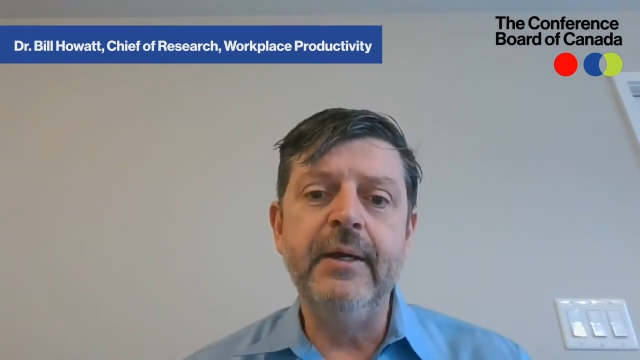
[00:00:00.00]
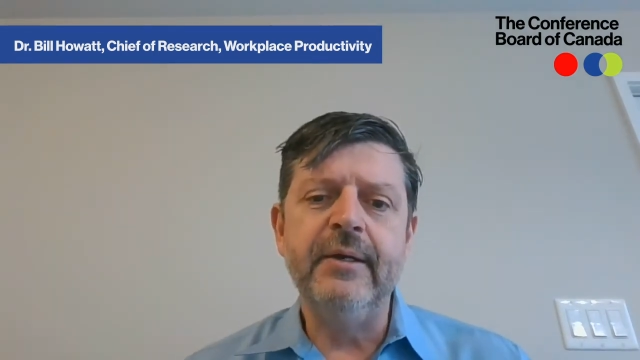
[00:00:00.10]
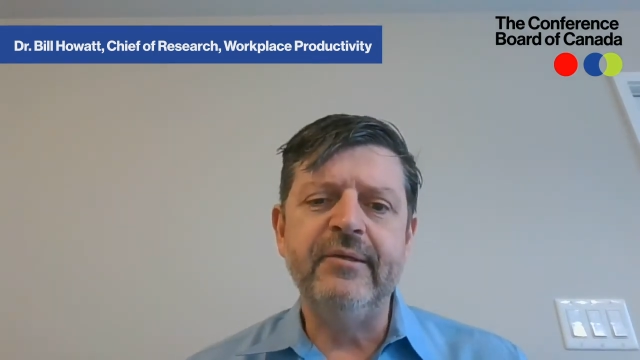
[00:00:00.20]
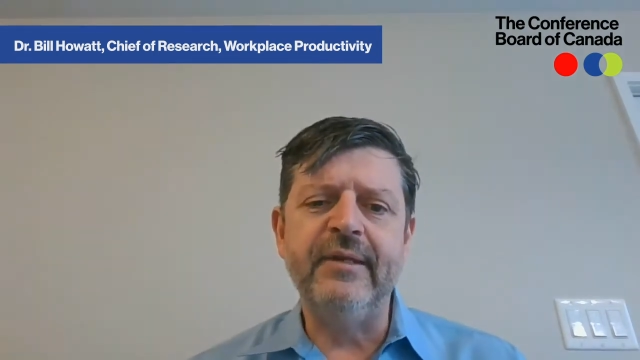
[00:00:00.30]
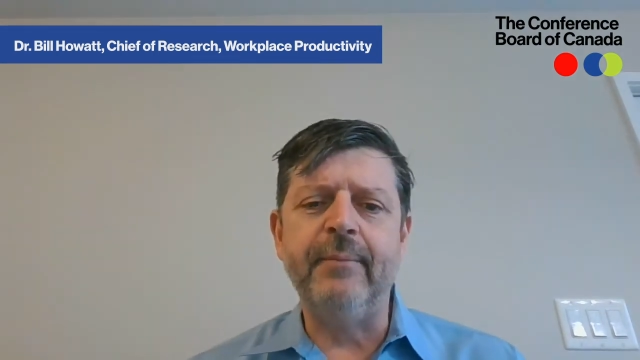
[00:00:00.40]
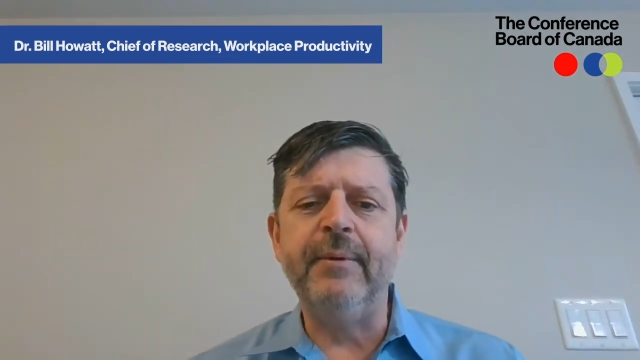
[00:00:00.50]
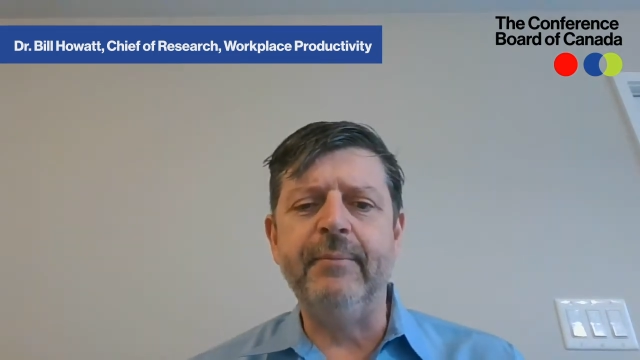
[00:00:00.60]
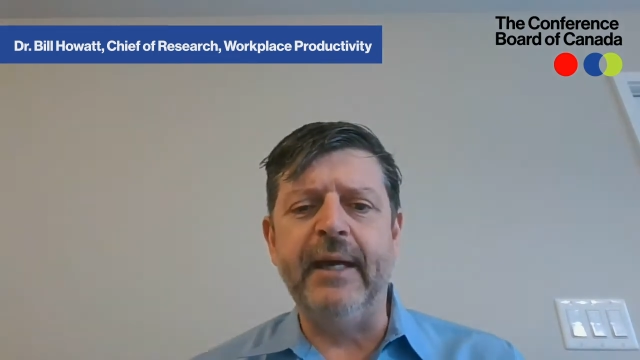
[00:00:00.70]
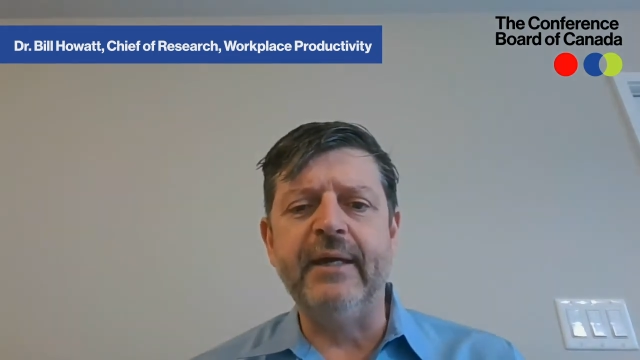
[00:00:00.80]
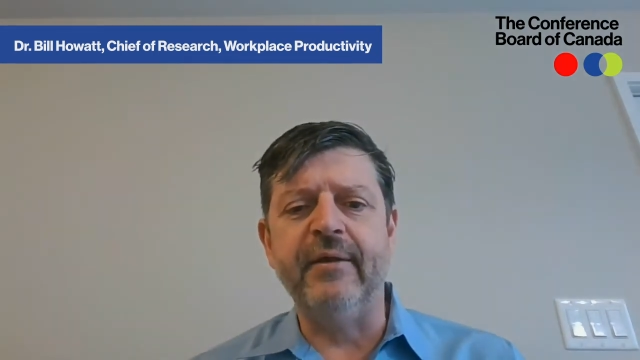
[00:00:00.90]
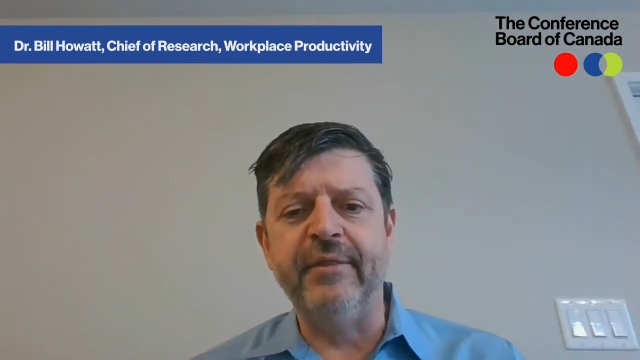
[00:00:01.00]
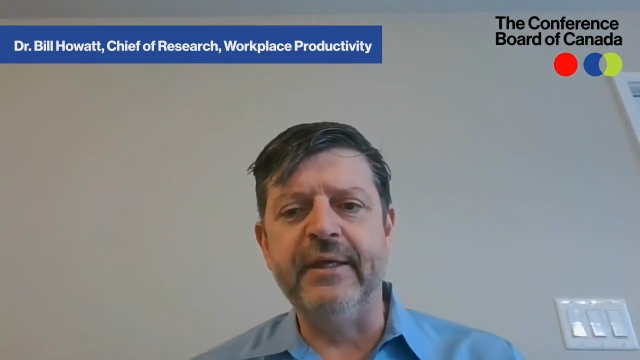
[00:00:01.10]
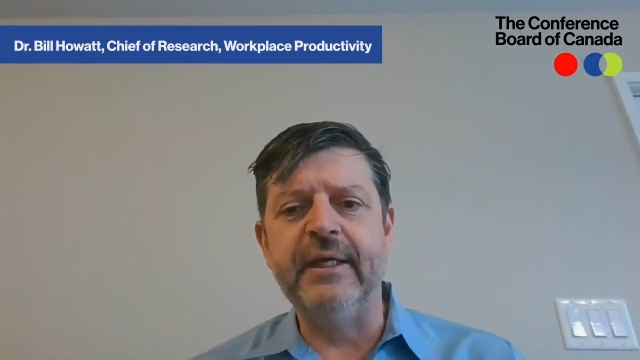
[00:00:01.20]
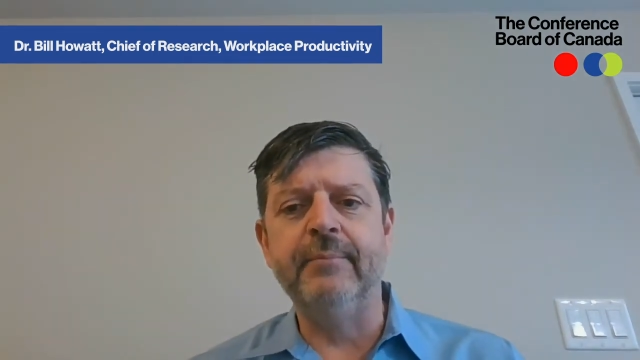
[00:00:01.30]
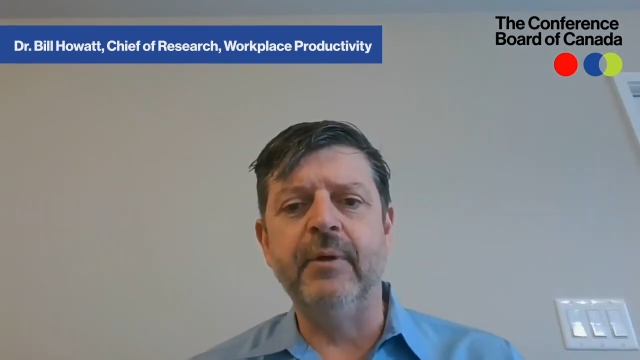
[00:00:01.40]
stepping back and
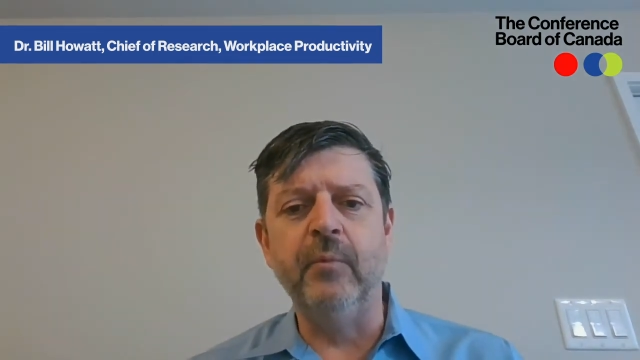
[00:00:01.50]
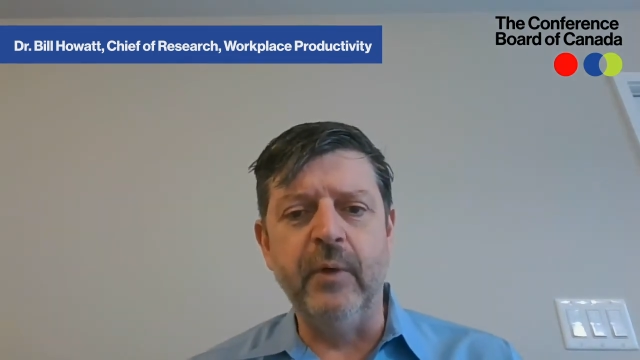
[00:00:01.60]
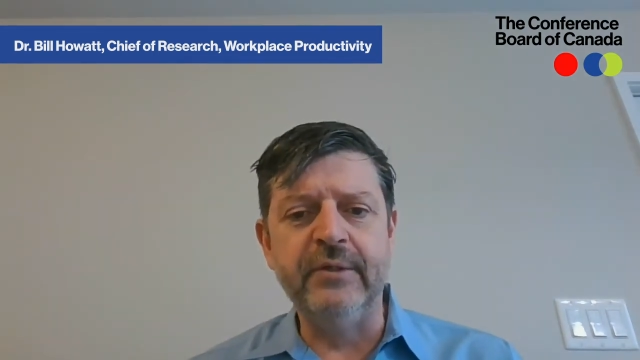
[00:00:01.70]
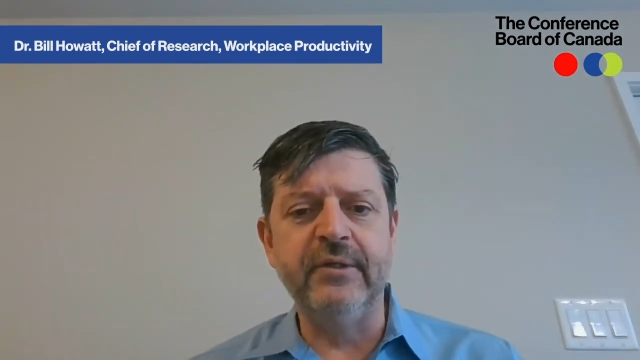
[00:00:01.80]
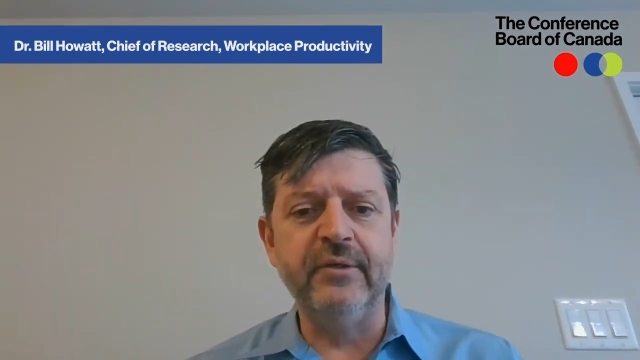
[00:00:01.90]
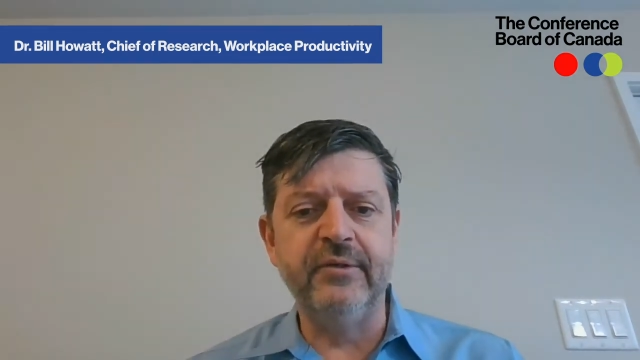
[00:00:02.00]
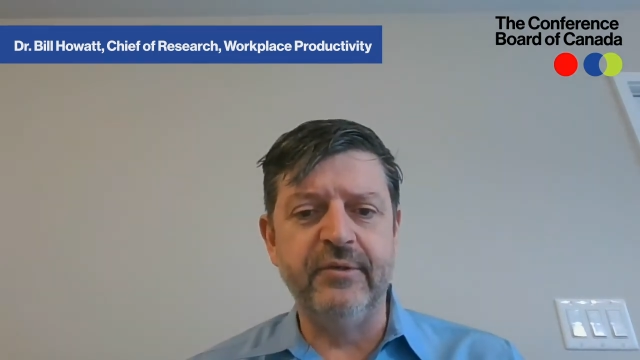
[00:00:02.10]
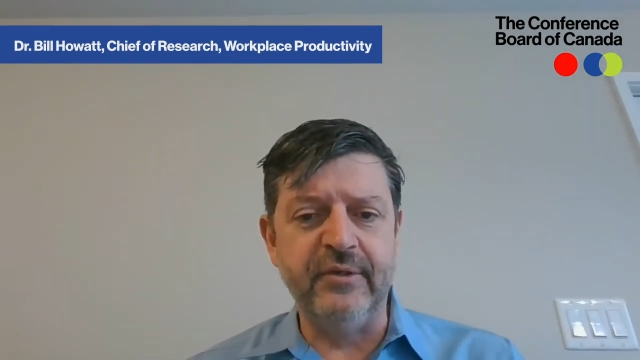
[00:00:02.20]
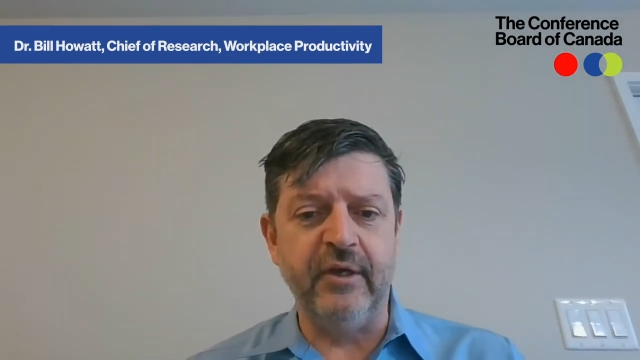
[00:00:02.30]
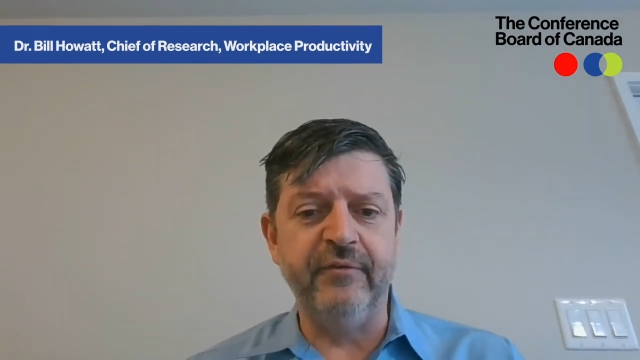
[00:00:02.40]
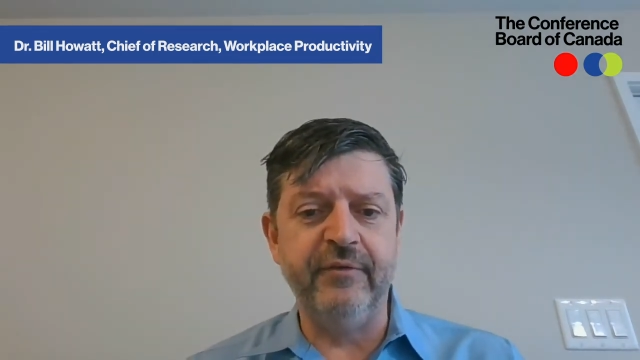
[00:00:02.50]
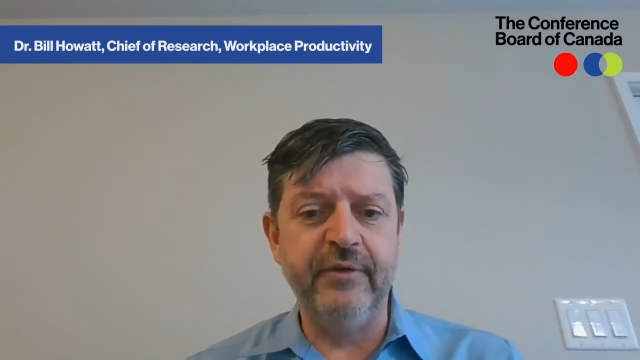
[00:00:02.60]
thinking about what does self